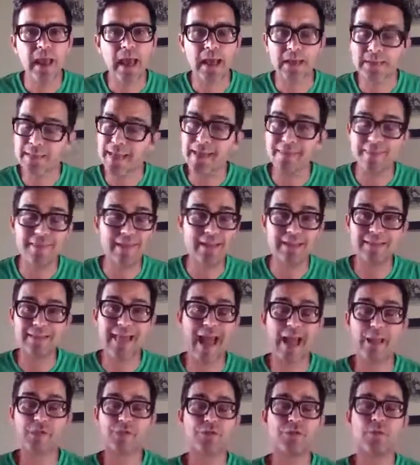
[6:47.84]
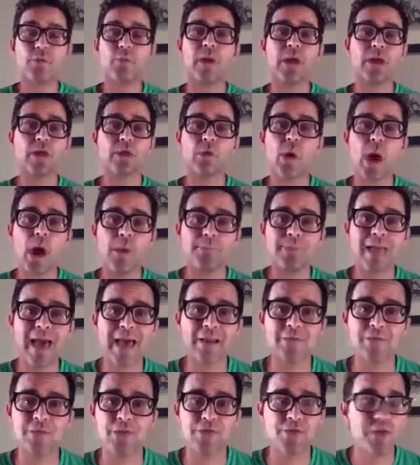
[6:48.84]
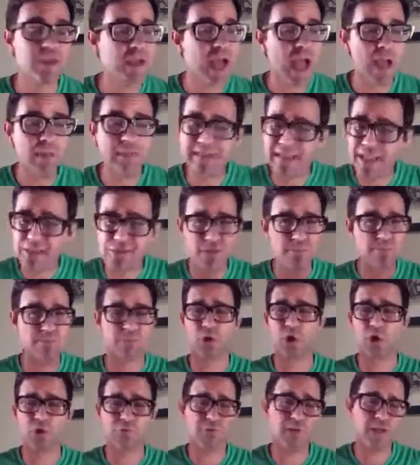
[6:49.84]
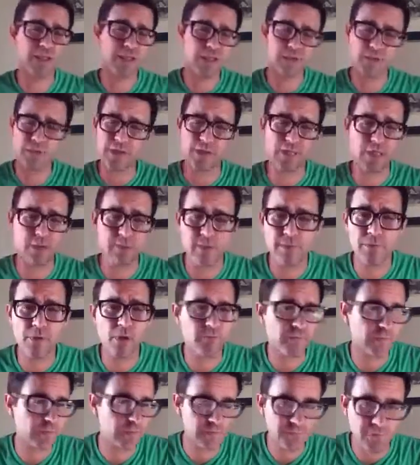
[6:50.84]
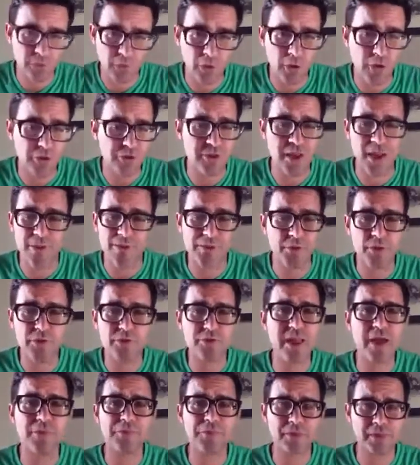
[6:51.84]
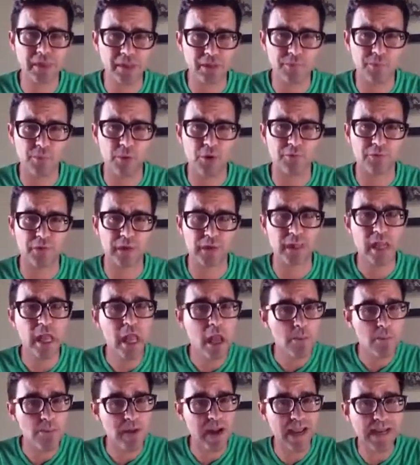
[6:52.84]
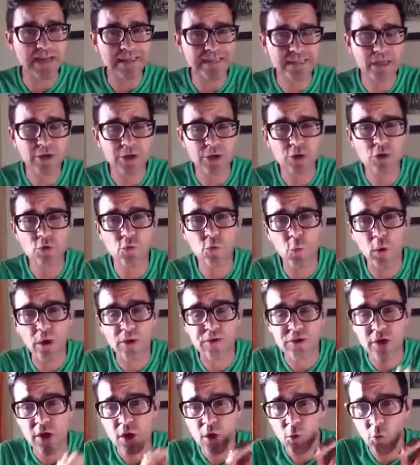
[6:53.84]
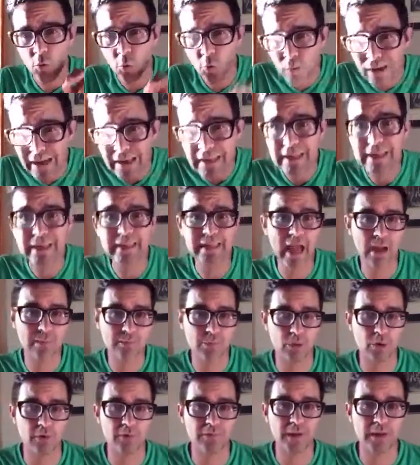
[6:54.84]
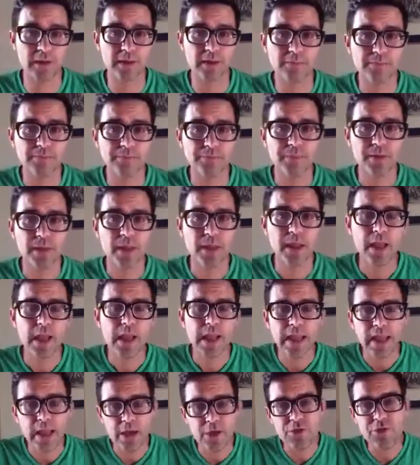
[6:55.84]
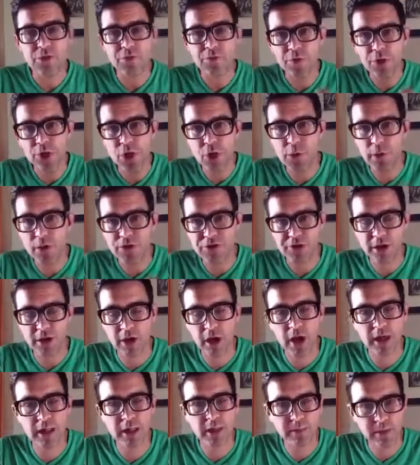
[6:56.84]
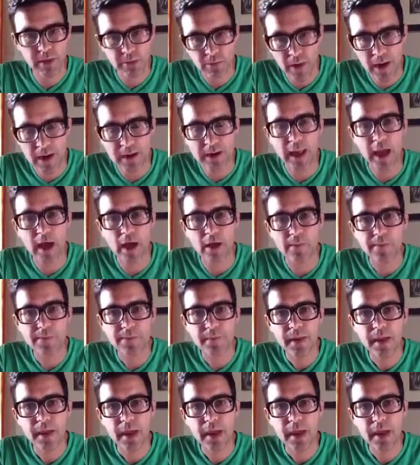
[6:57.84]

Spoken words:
And I think that's the way you opt out of this. I mean, is it perfect? Is it going to be perfect? Of course not. There's nothing that's perfect. But I can tell you what's really not perfect is the U.S. economy right now.